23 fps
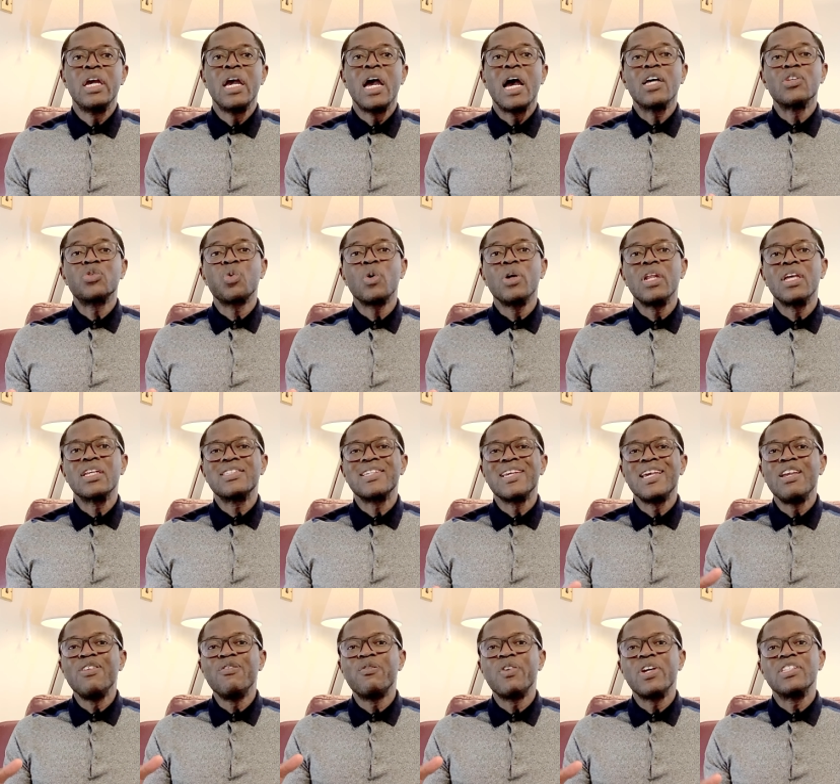as well as
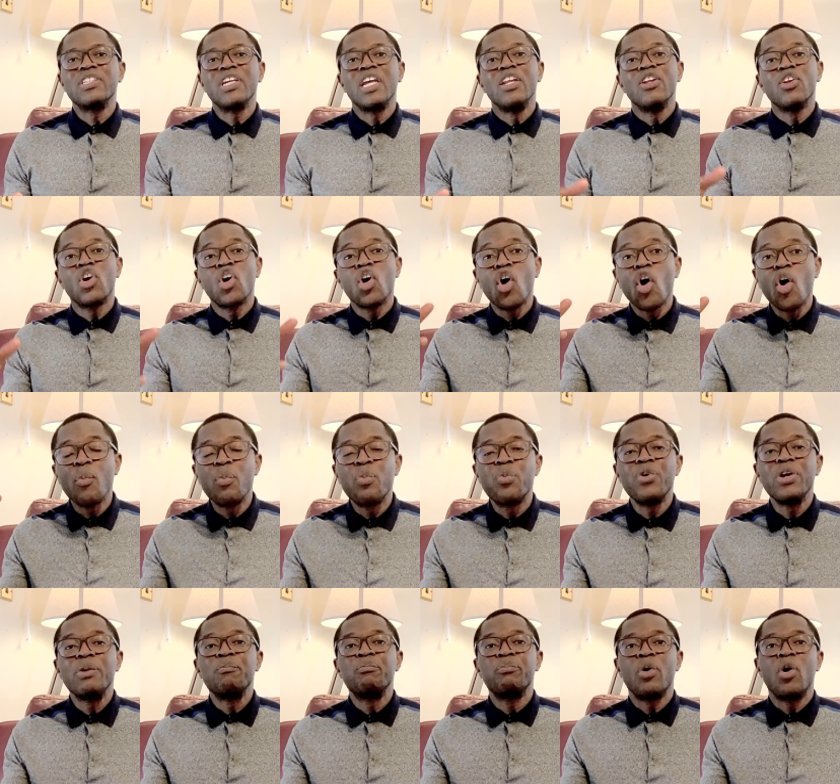invest in
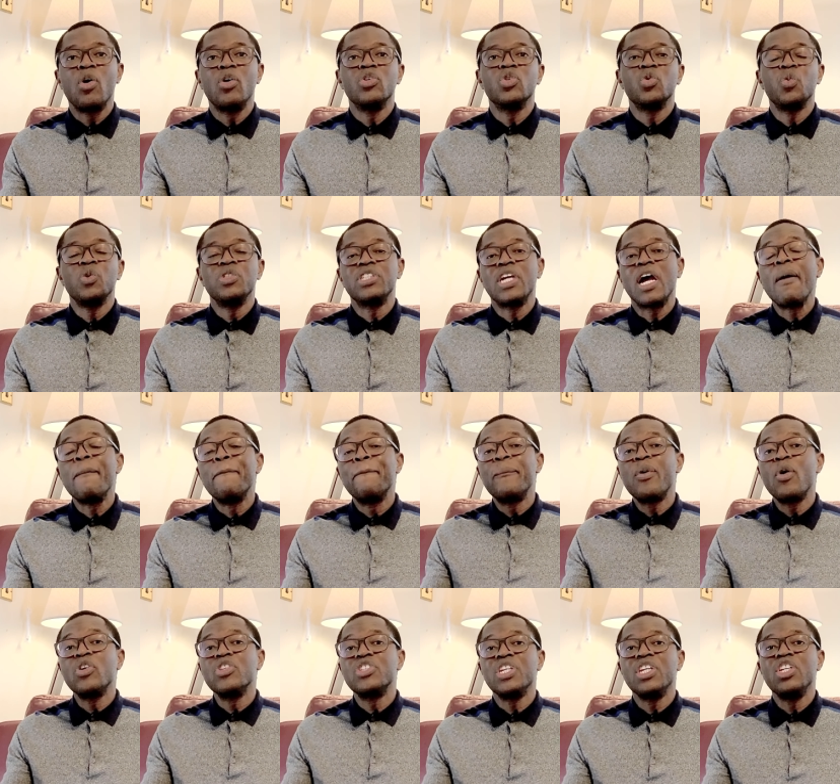corporate bonds, which are
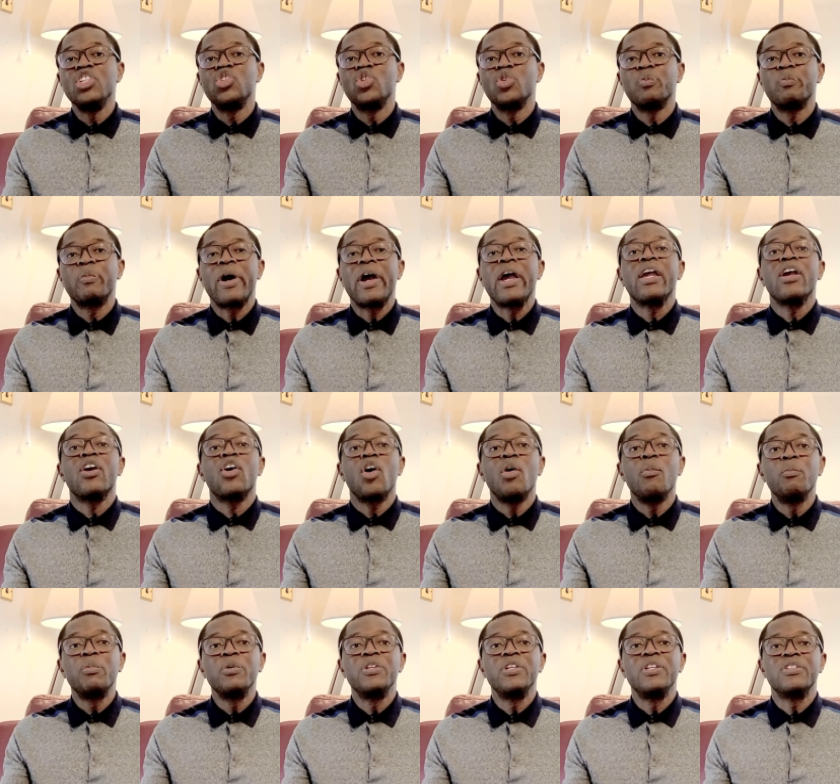bonds issued by
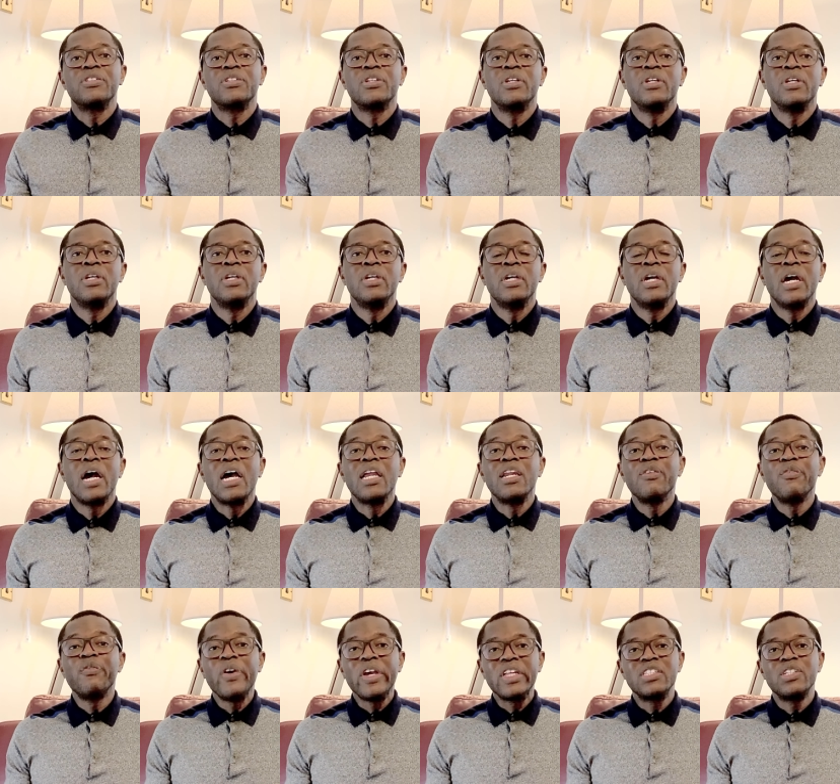companies. And
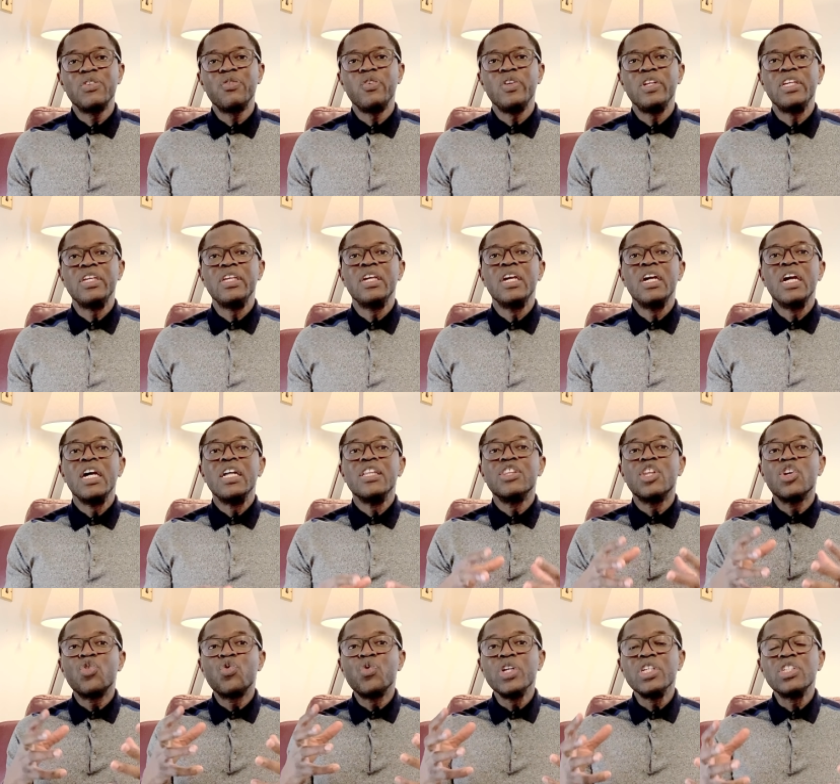effectively, the
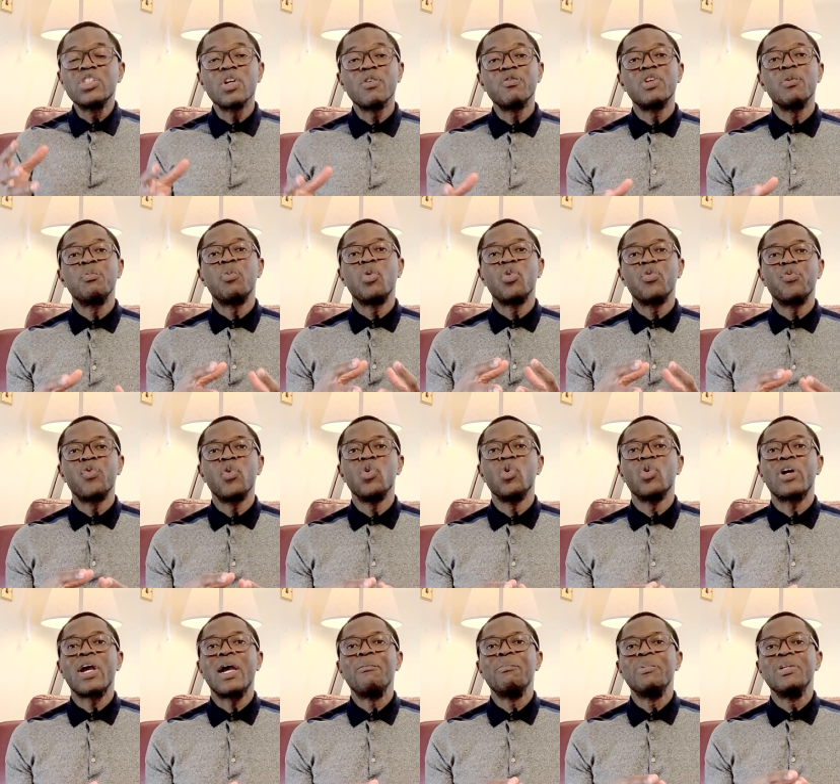risk of the portfolio
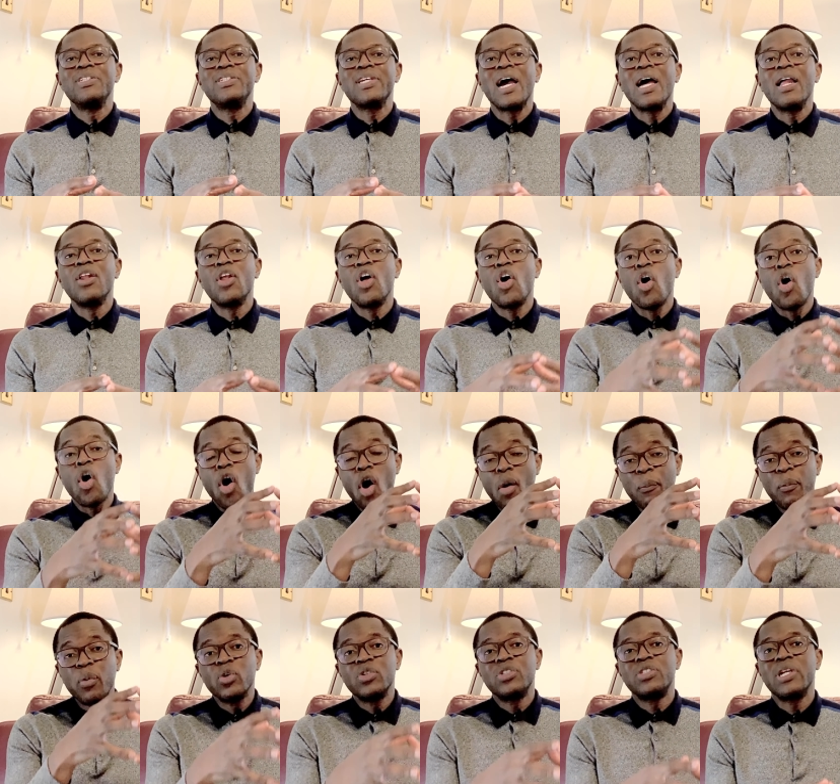can be dialed up
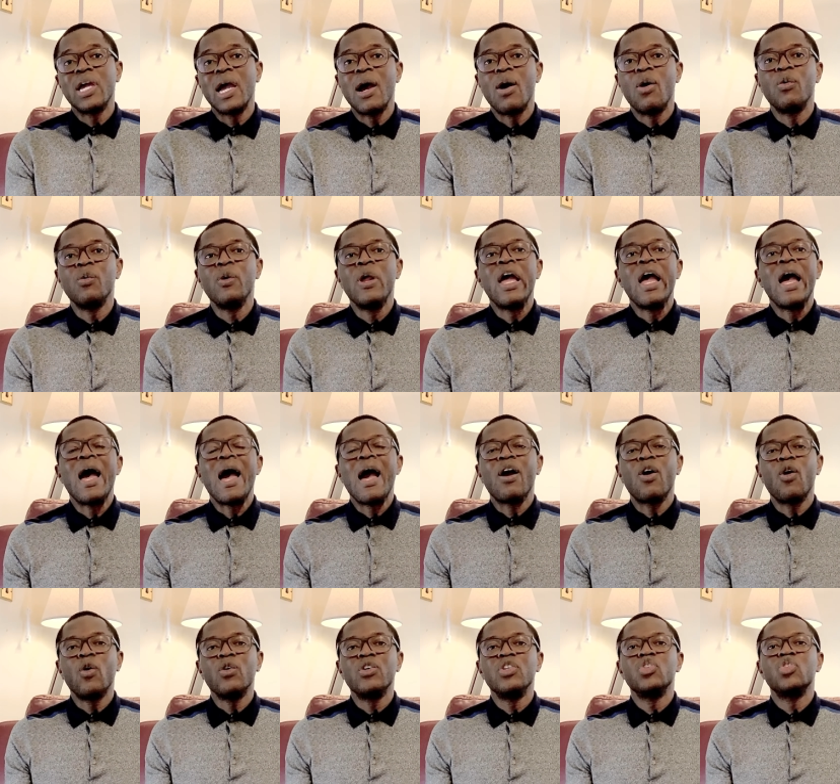or down
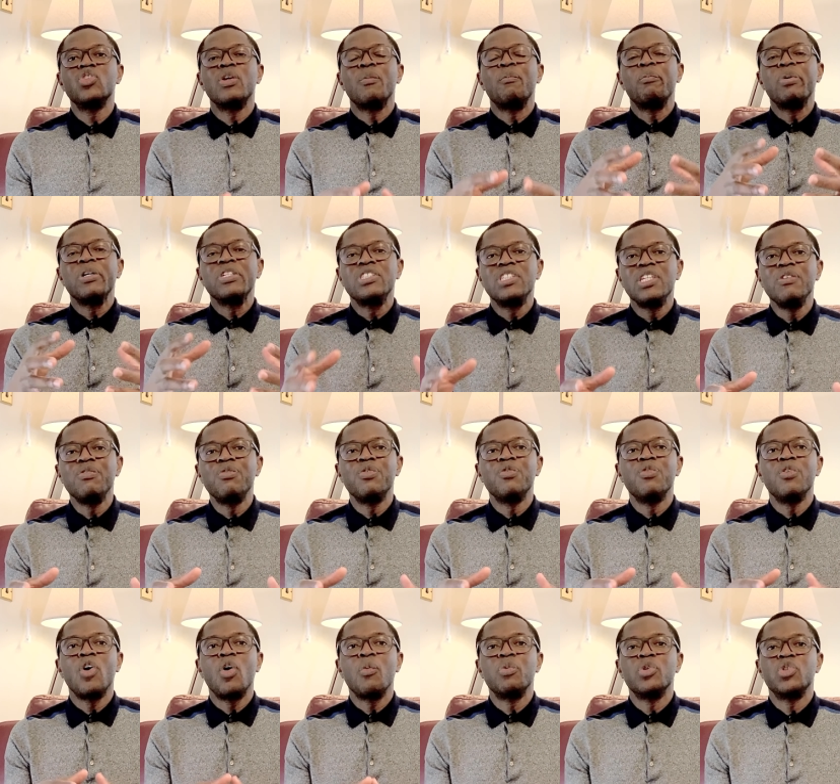according to the perceived
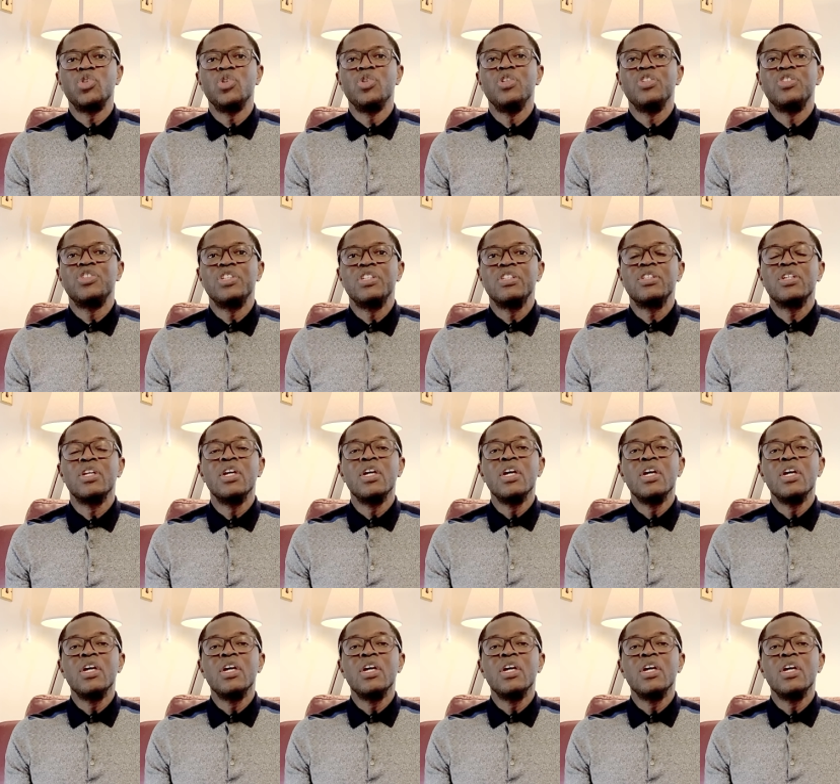opportunities